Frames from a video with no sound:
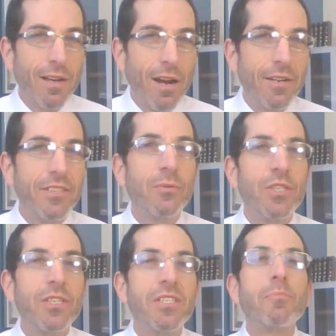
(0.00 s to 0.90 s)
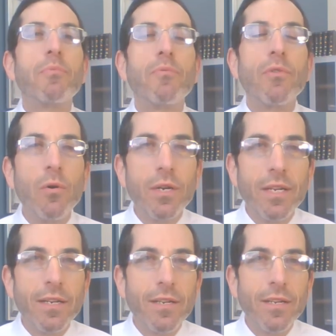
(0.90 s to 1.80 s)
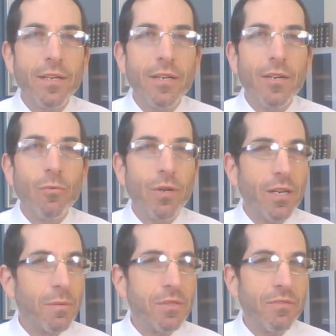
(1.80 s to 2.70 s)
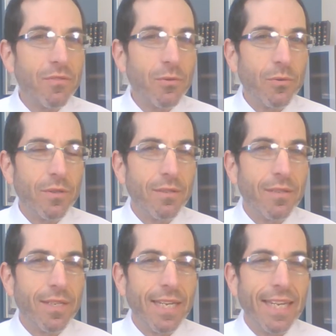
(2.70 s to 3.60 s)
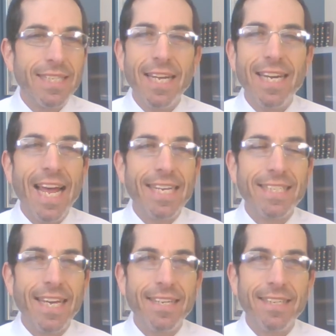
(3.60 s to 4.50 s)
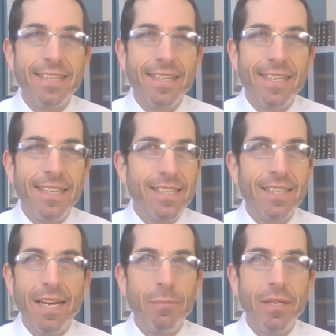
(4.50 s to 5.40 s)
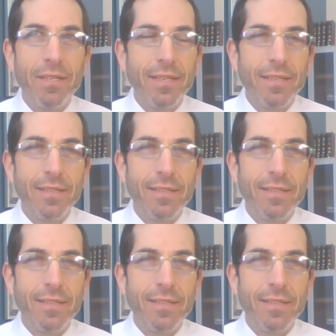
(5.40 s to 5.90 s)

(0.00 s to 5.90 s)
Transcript: Our intuition is broken when it comes to food. It's not an asset, it's a liability.